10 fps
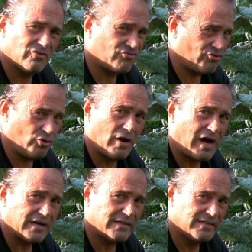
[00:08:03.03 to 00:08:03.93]
It's too
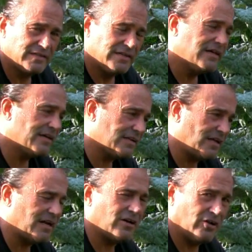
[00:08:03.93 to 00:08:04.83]
hot. And a
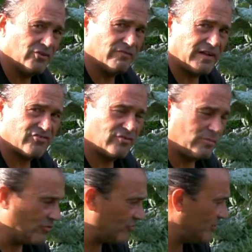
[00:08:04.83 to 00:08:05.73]
lot of other
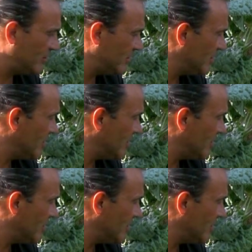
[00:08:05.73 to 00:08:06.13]
vegetables.